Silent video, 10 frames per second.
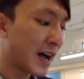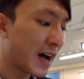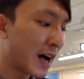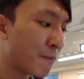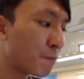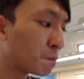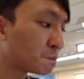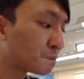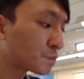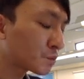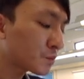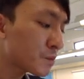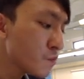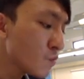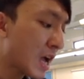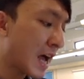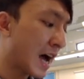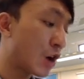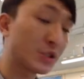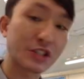
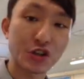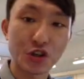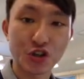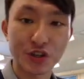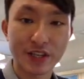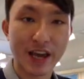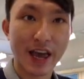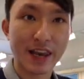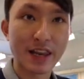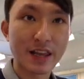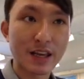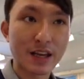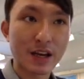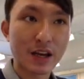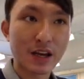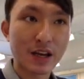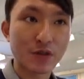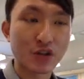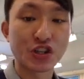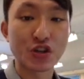how detergent can
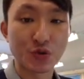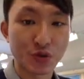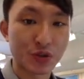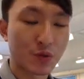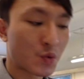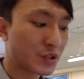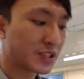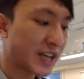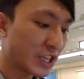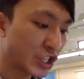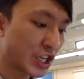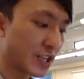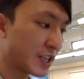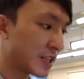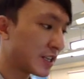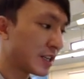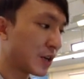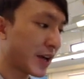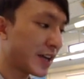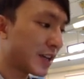reduce the water tension.
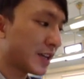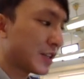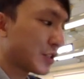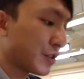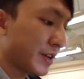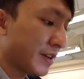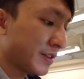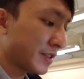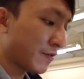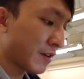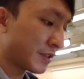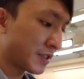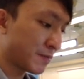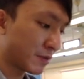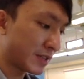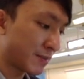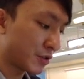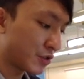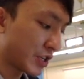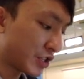Okay, so here's a very simple
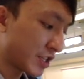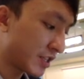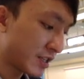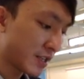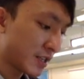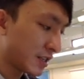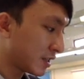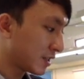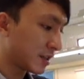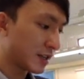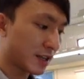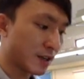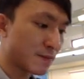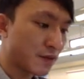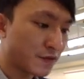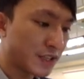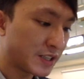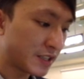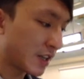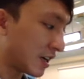demonstration. I'm going to move
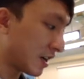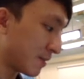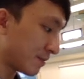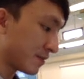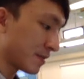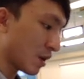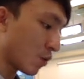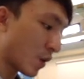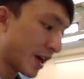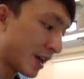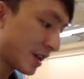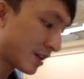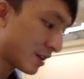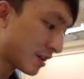this away.